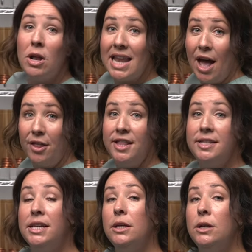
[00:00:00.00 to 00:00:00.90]
Now that the
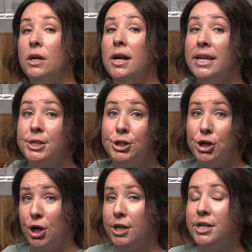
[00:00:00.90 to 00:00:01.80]
sealer is
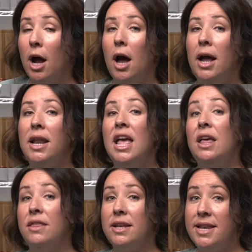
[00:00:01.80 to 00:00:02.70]
turned on,
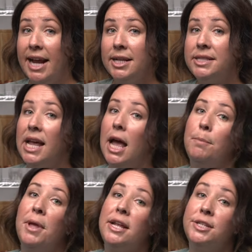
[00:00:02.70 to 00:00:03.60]
the next
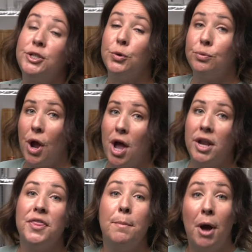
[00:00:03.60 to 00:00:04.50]
step is to
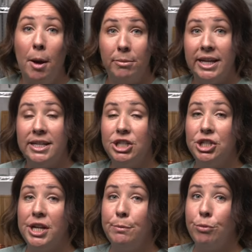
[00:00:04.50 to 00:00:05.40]
run the pump
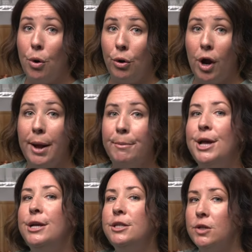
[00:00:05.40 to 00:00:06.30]
conditioning program.
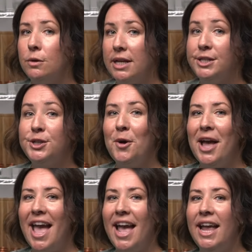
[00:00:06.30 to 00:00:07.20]
So let's go
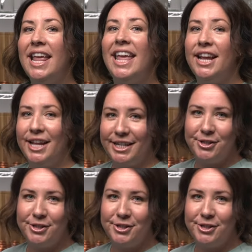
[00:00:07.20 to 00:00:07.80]
ahead and get